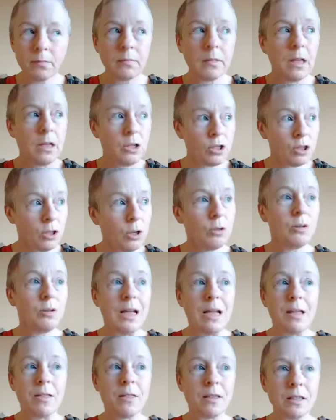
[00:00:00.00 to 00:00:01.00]
So
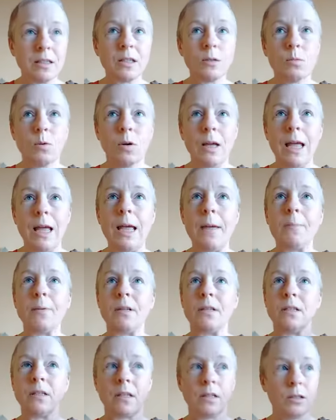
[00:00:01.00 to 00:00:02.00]
this is what
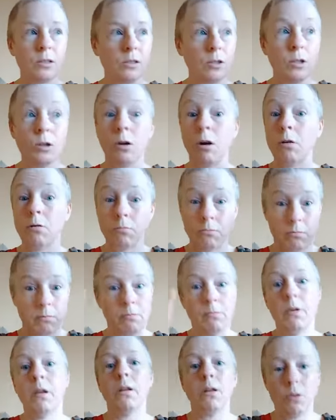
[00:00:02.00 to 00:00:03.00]
happens is, you know,
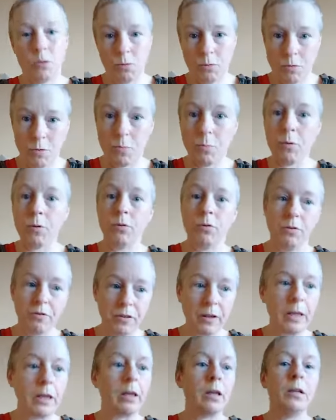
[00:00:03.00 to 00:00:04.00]
you burn your
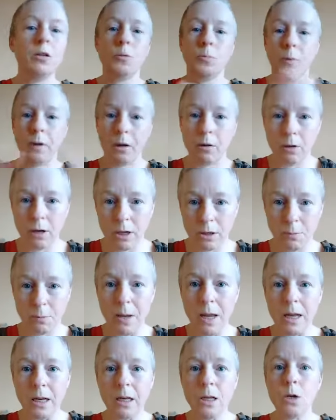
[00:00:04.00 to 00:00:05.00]
finger, your parent gets
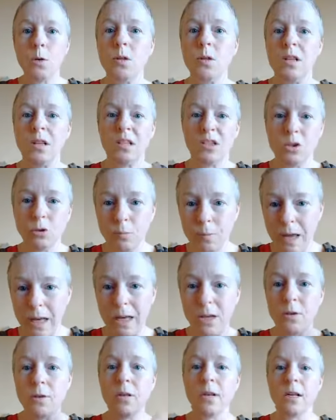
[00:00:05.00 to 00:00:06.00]
mad at you, still mad
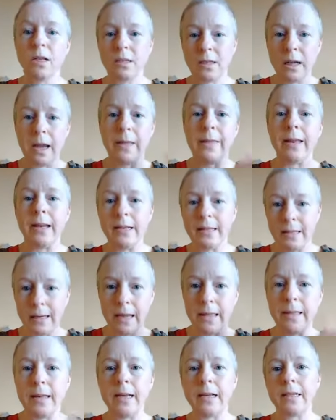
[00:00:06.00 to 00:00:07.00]
at you the next day and the next
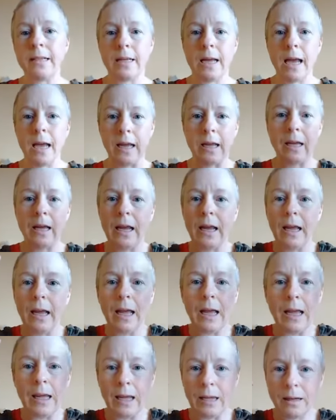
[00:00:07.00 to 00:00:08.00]
day and the next day.
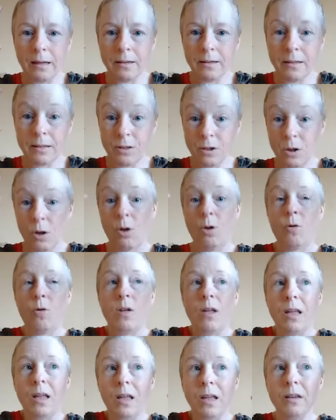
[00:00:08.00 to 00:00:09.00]
And so
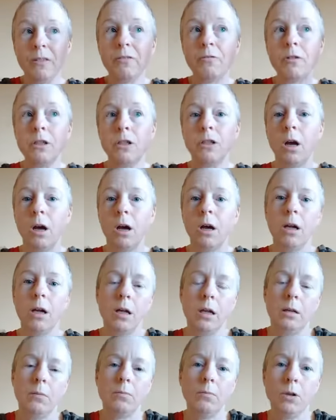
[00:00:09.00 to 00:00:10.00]
every
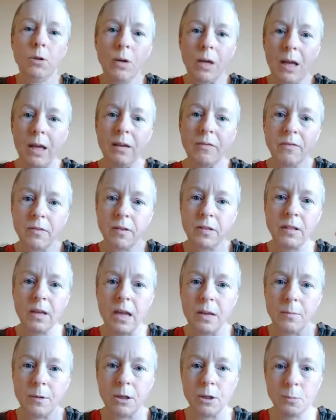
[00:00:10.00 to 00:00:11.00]
time you have the
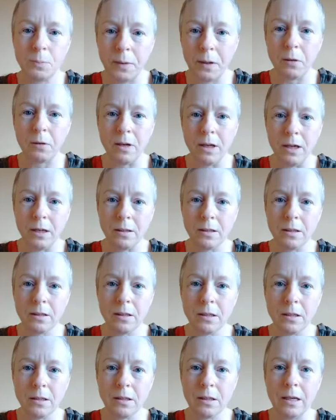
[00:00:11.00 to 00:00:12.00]
same
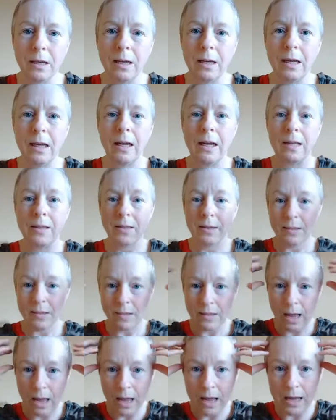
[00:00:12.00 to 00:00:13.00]
experience, the
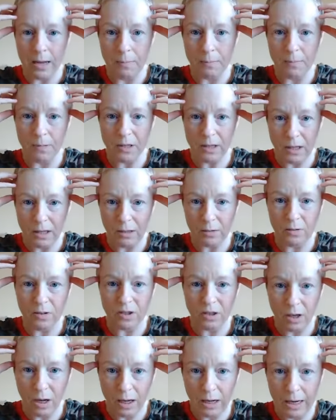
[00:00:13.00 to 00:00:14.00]
same set of
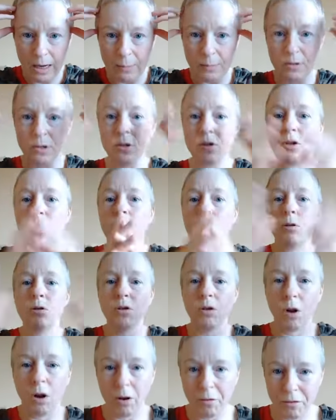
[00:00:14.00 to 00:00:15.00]
synapses goes
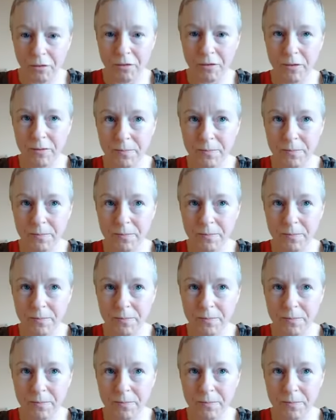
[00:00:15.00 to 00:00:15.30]
off,